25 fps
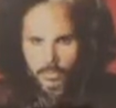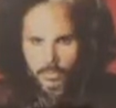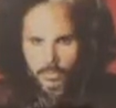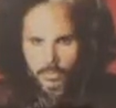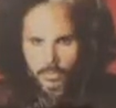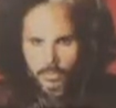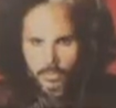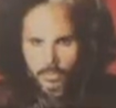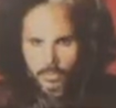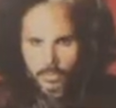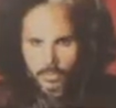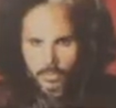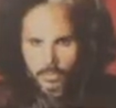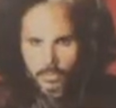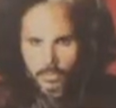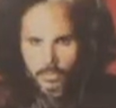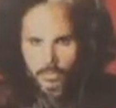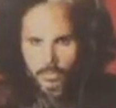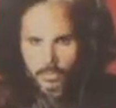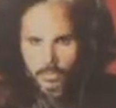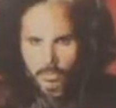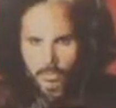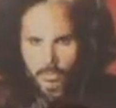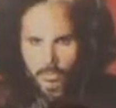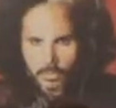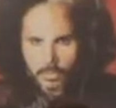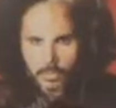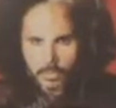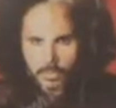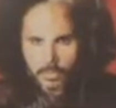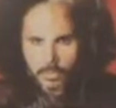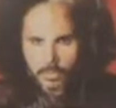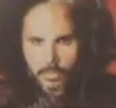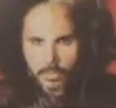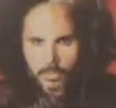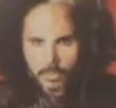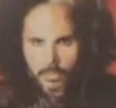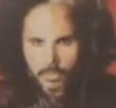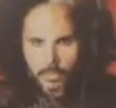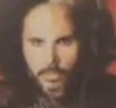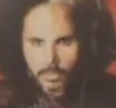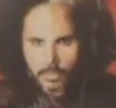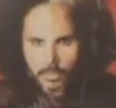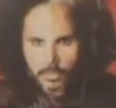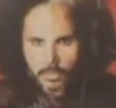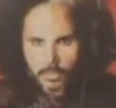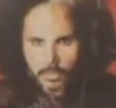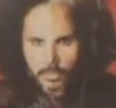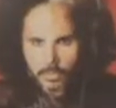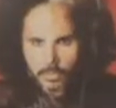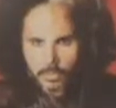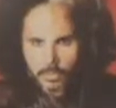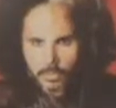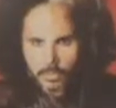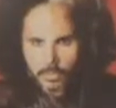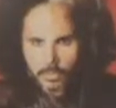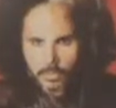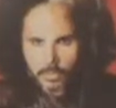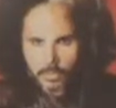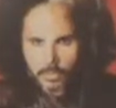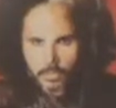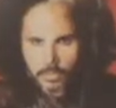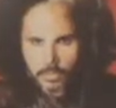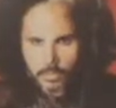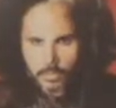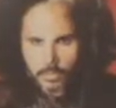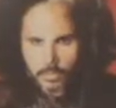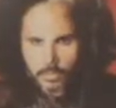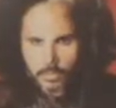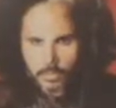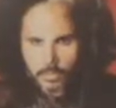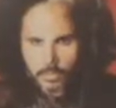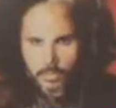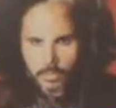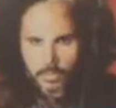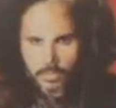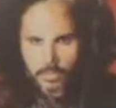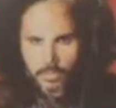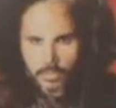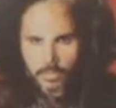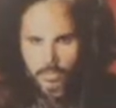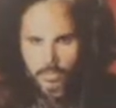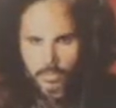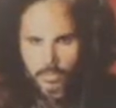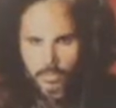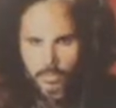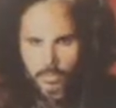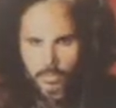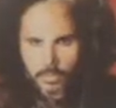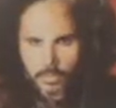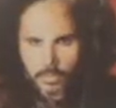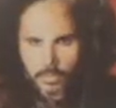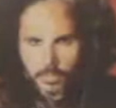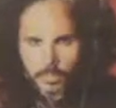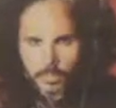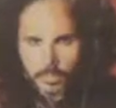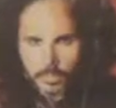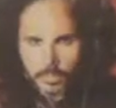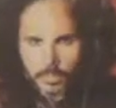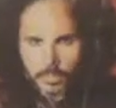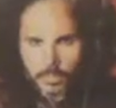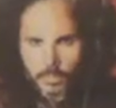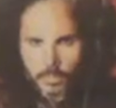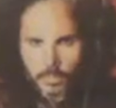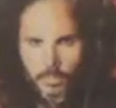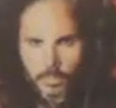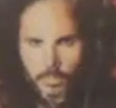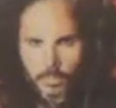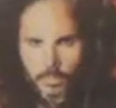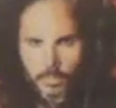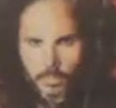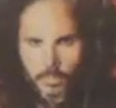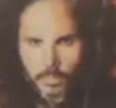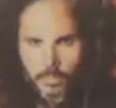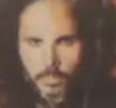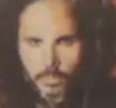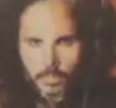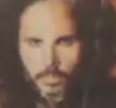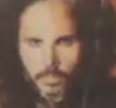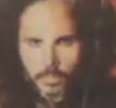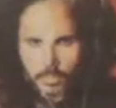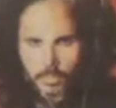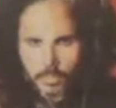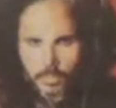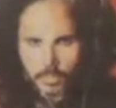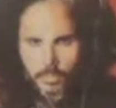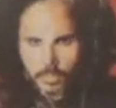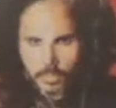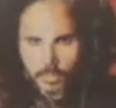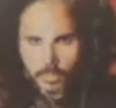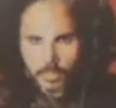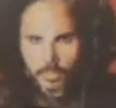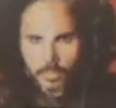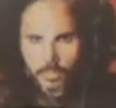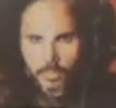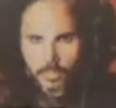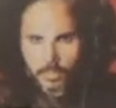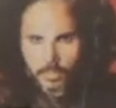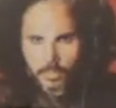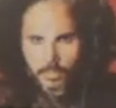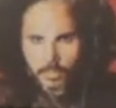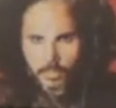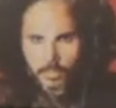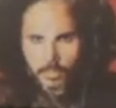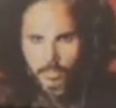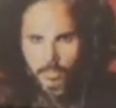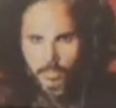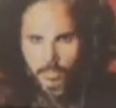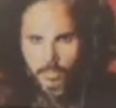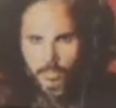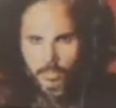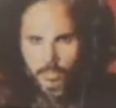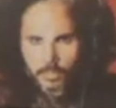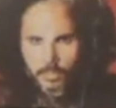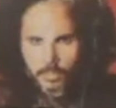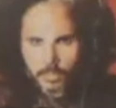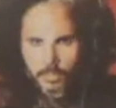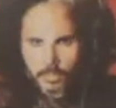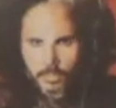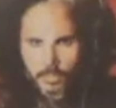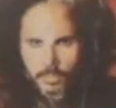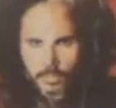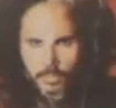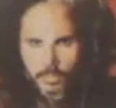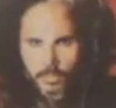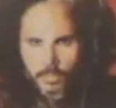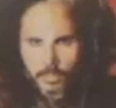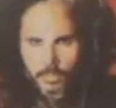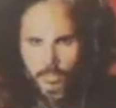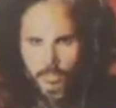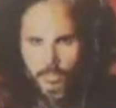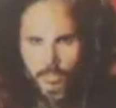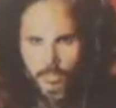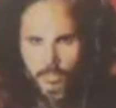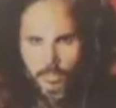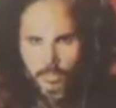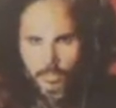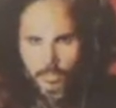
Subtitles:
No words are spoken by the person on screen.